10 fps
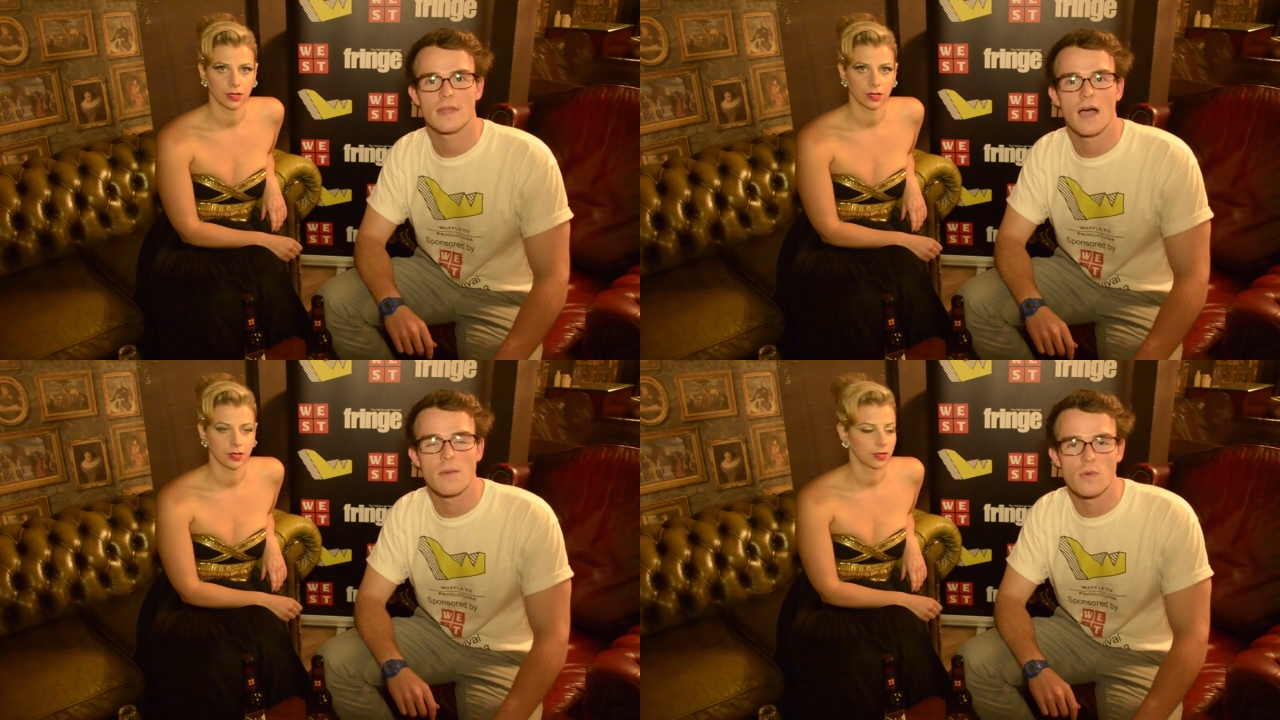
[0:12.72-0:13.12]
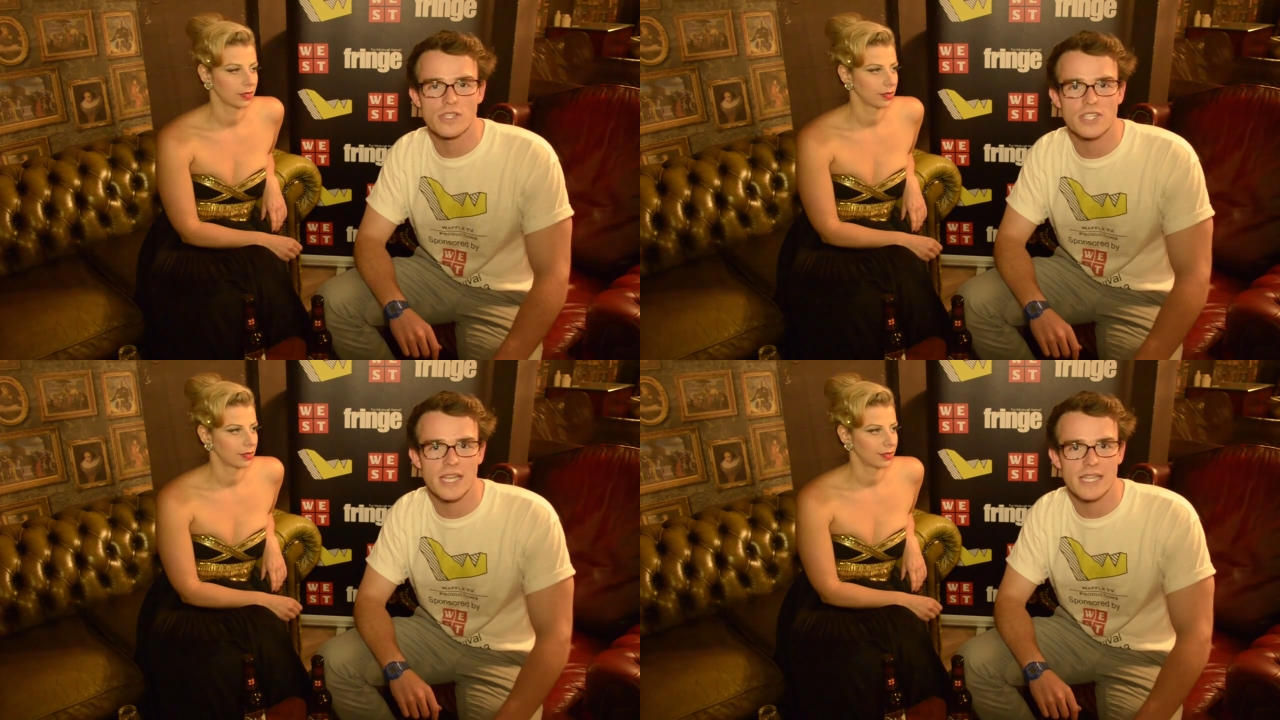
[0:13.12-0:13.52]
Speaker 1: I'm
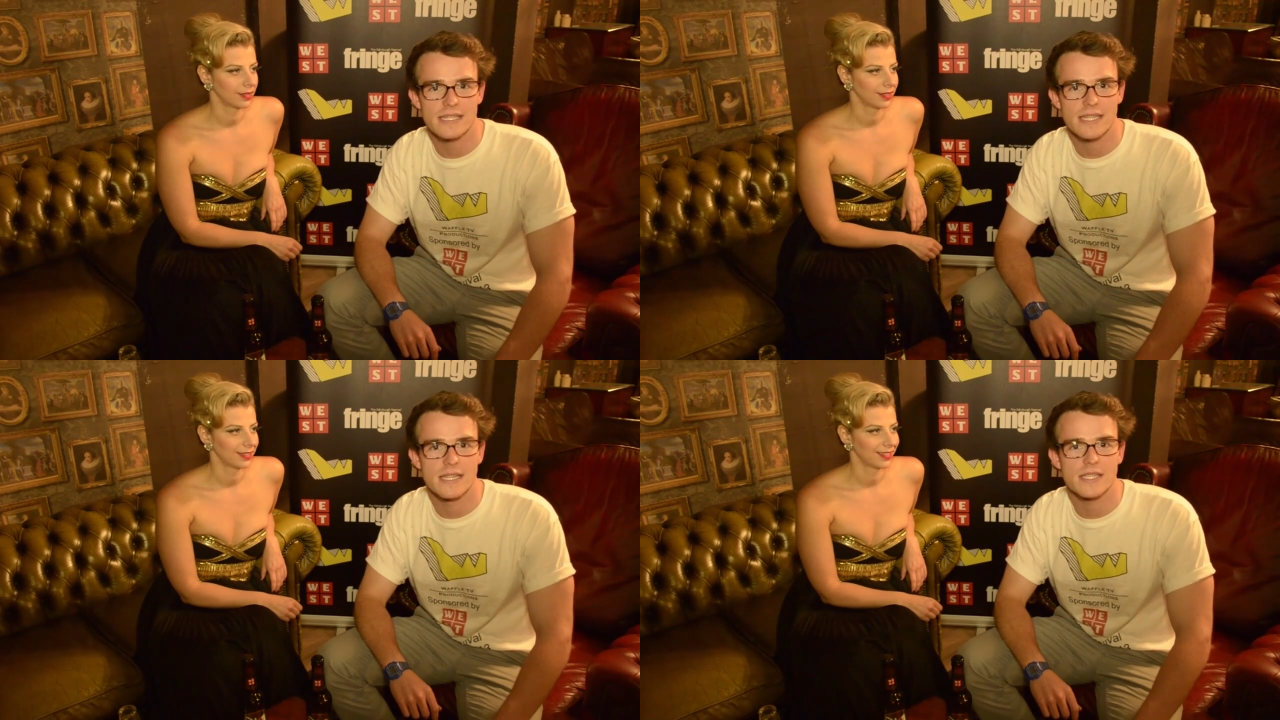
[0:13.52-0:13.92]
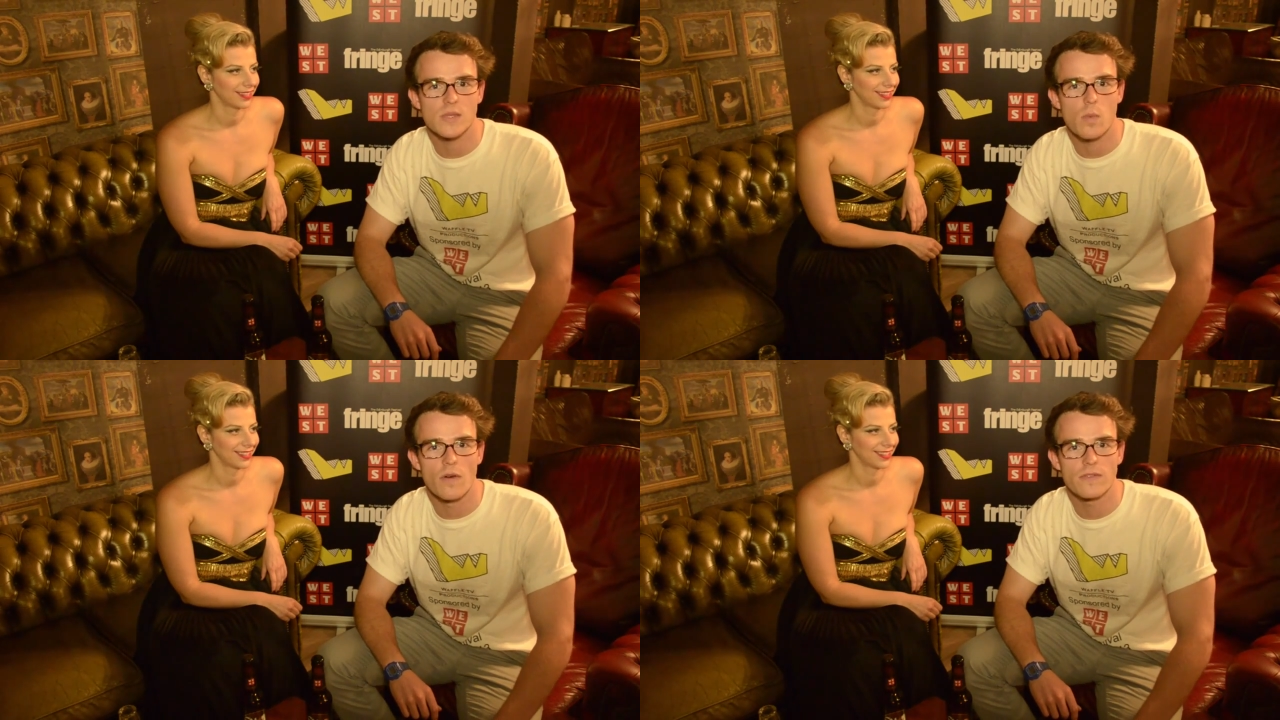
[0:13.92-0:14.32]
Ross Jennings and this
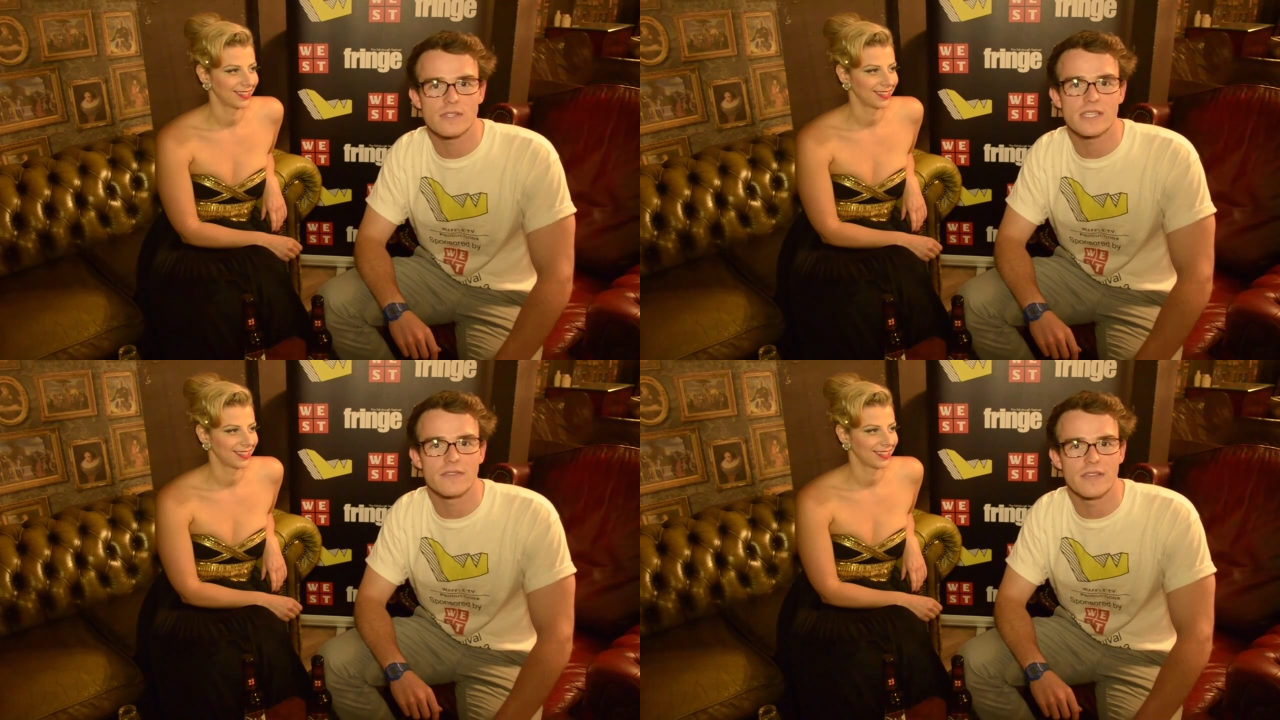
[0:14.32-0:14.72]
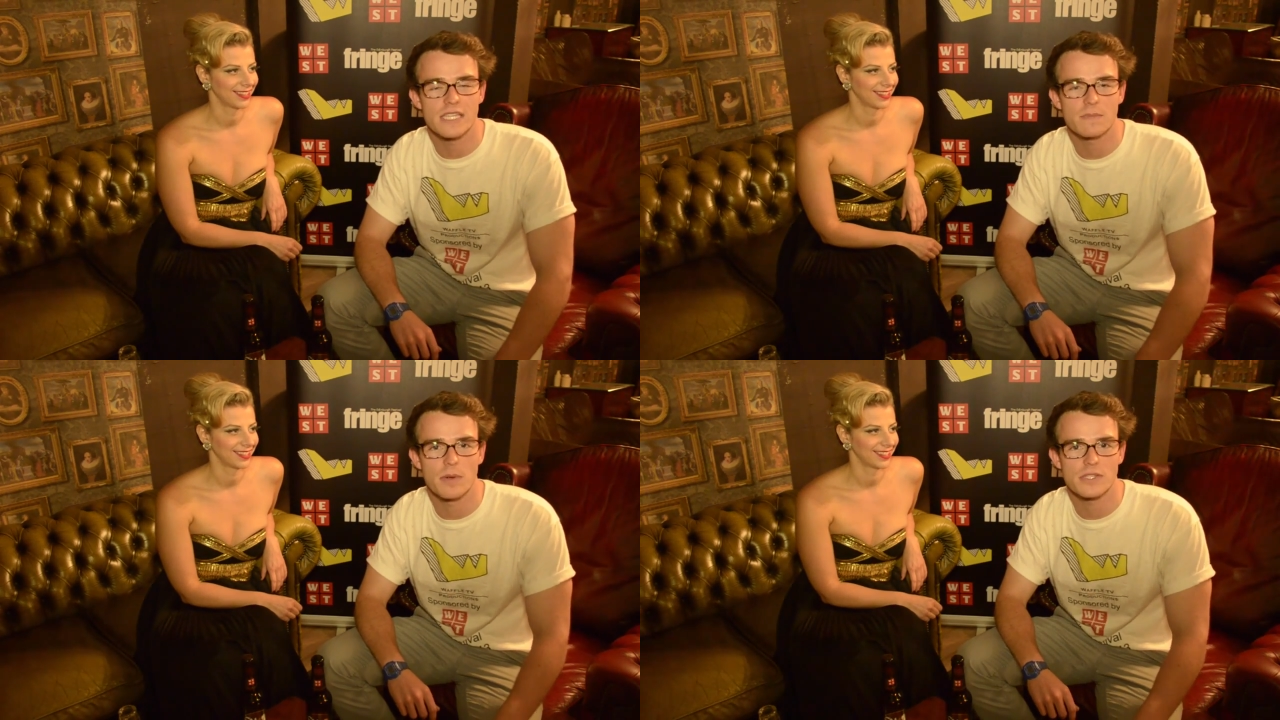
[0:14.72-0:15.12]
is Waffle T
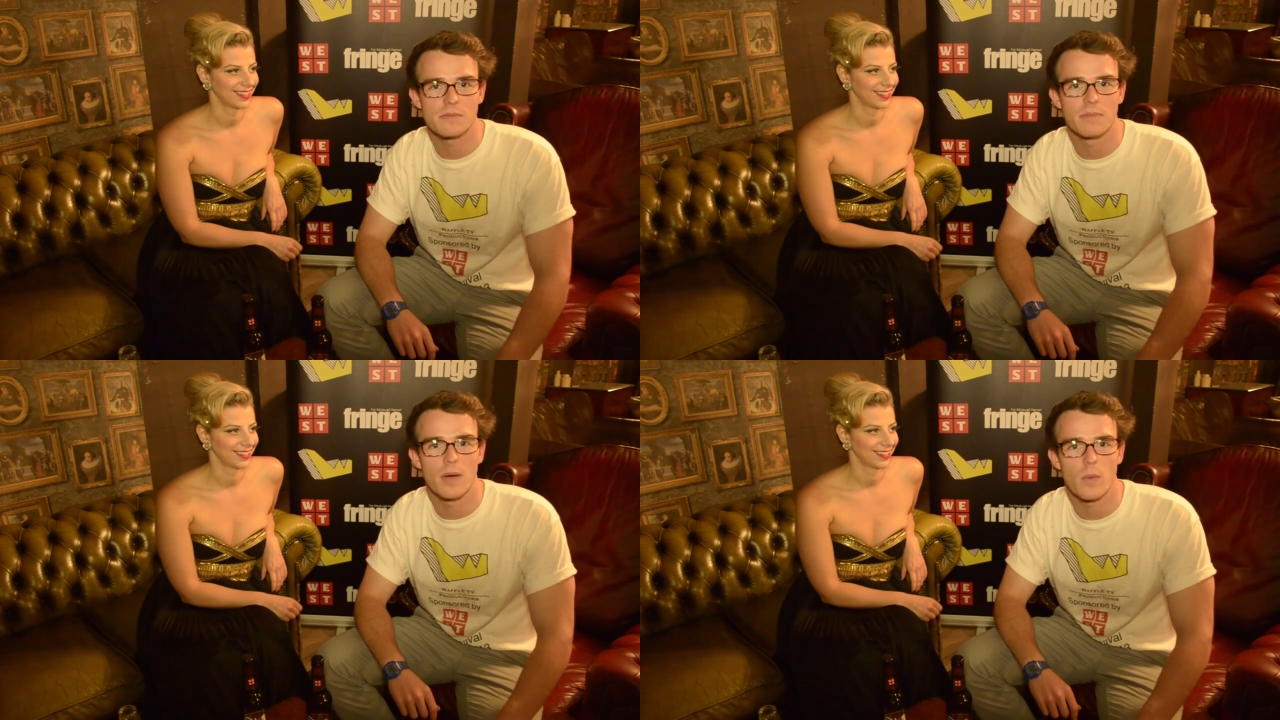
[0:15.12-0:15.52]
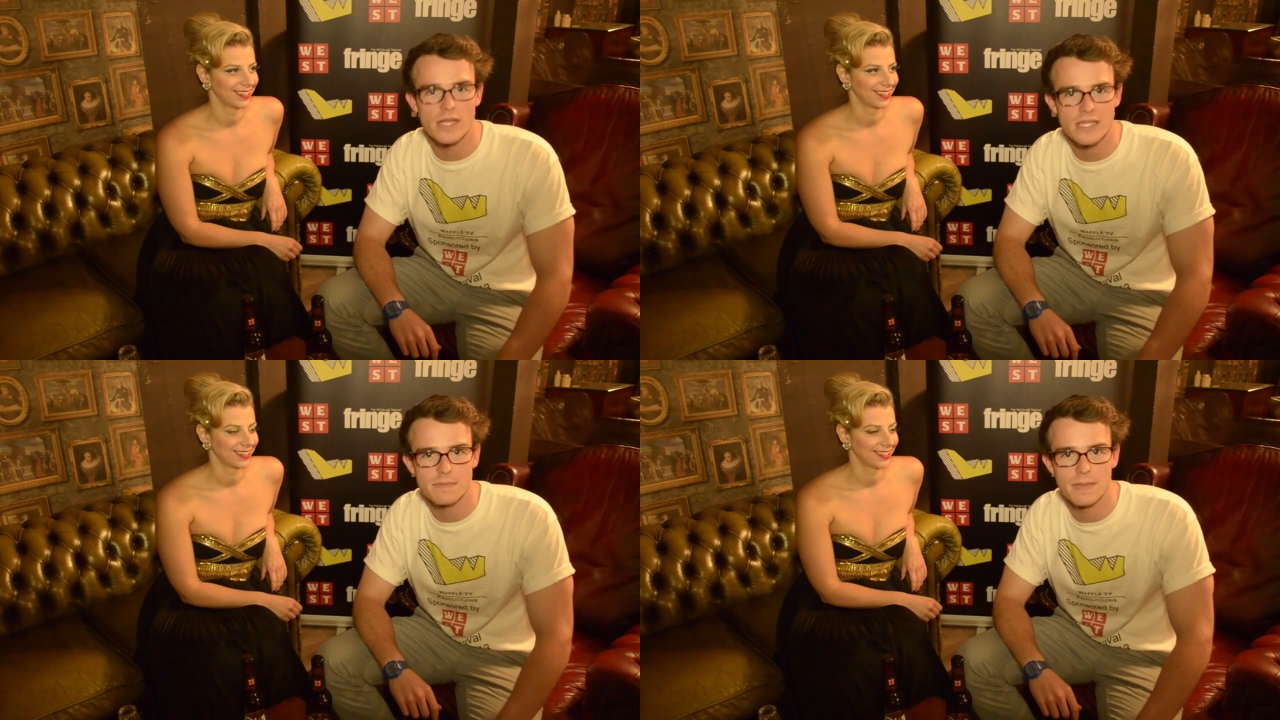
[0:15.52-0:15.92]
V, sponsored by
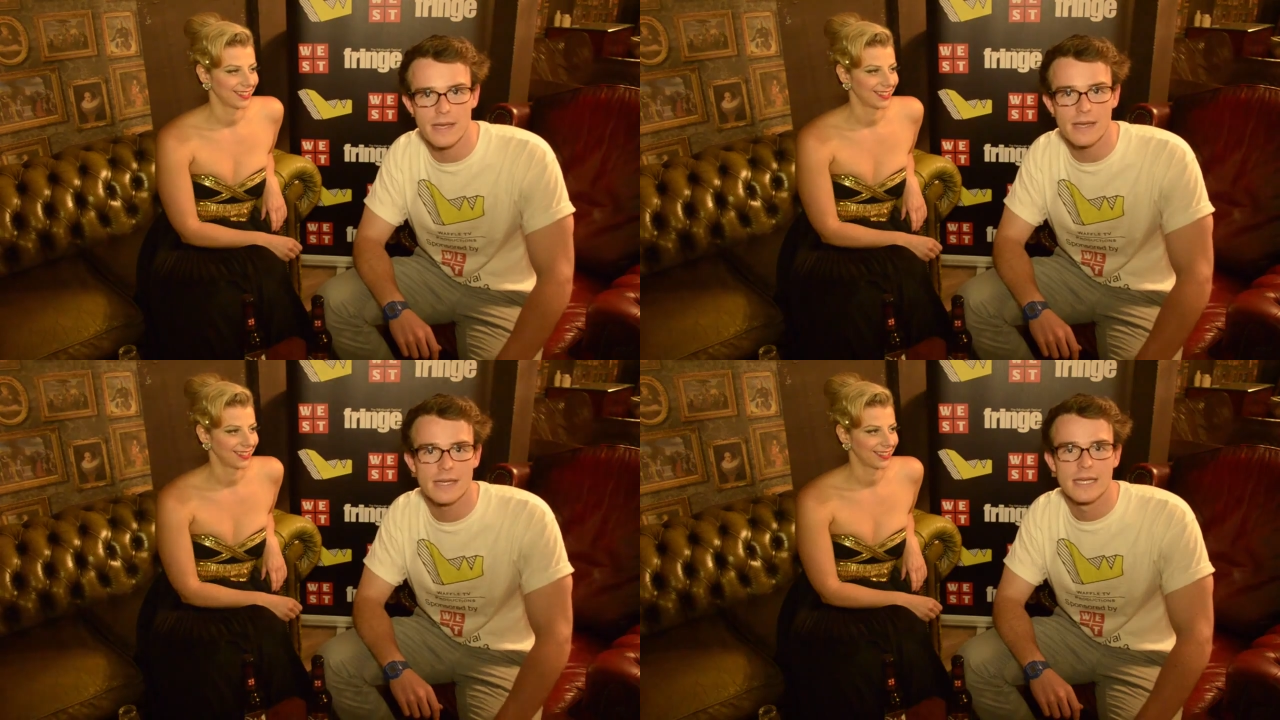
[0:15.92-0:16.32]
WEST Beer.